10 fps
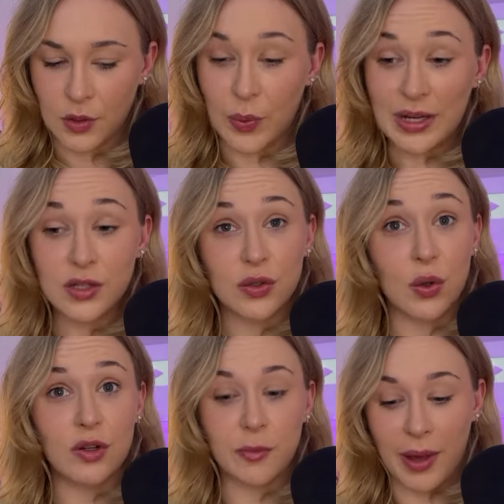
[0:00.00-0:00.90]
Queen of
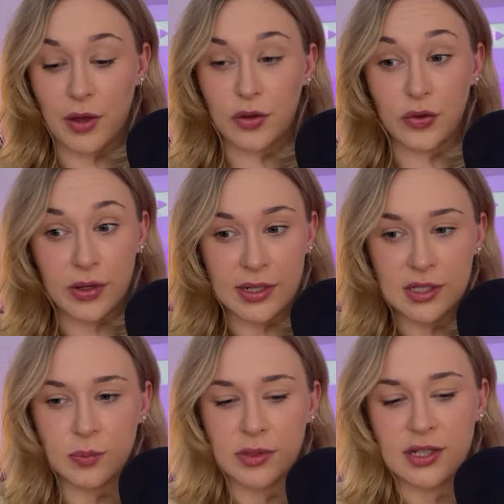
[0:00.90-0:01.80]
Swords,
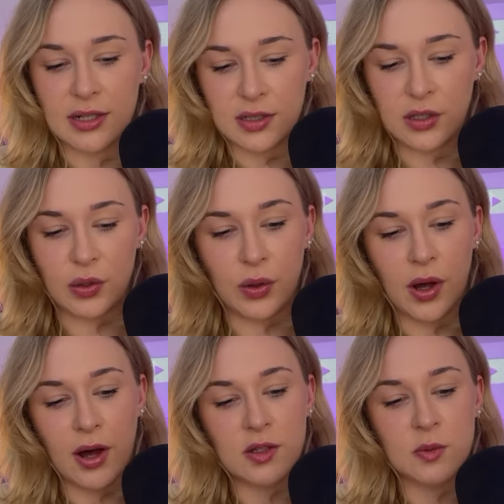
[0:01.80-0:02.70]
boundaries, protecting your
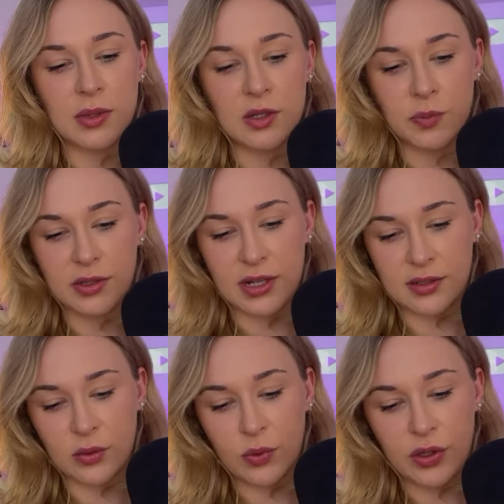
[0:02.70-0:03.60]
heart space,
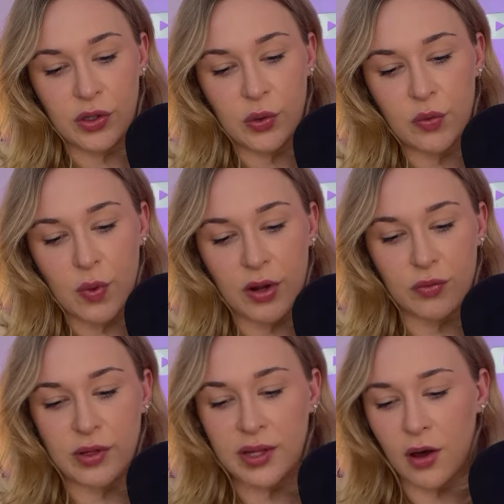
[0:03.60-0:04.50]
protecting what you've worked
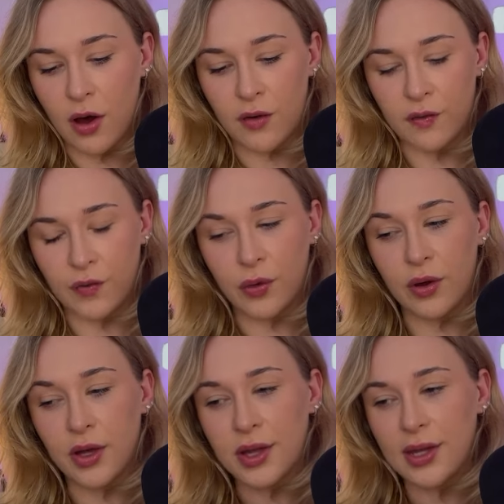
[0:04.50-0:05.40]
really hard
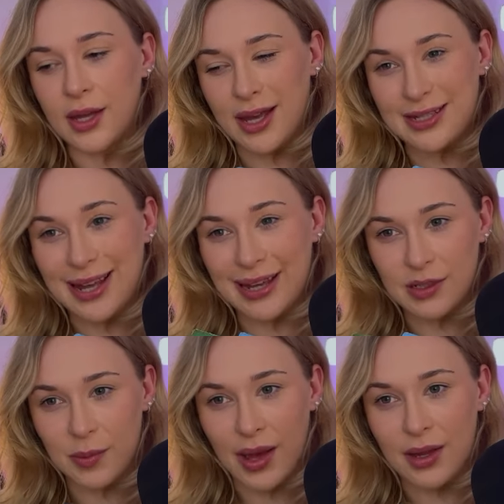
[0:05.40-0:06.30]
for, and the
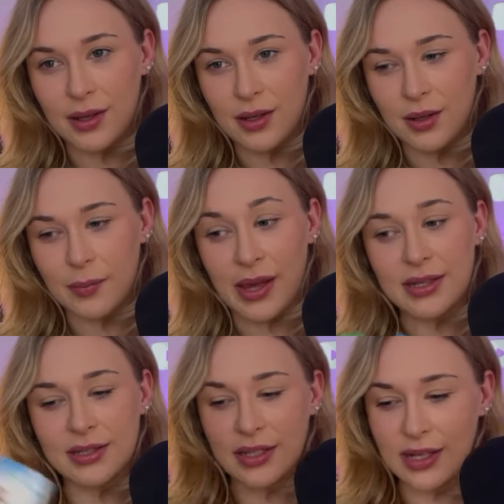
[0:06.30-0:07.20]
Hanged Man,
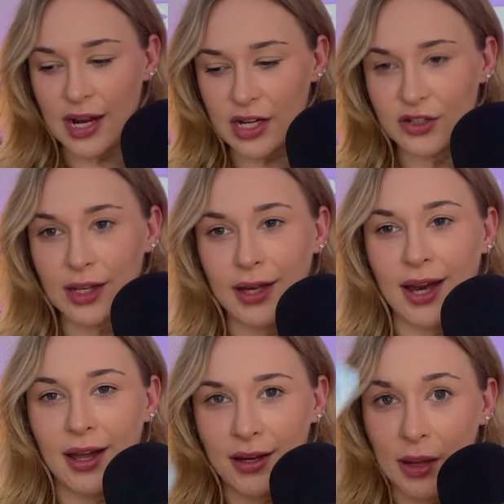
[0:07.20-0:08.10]
Piscean energy again